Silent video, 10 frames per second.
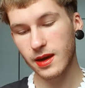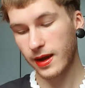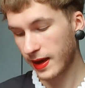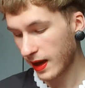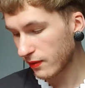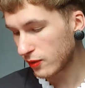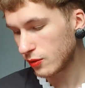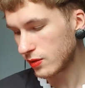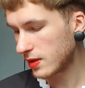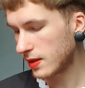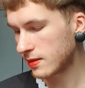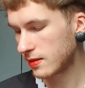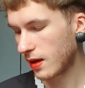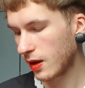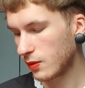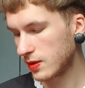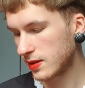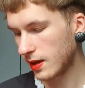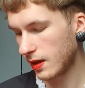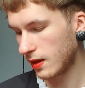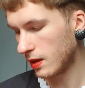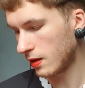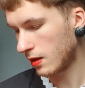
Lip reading: I have used it, I would say,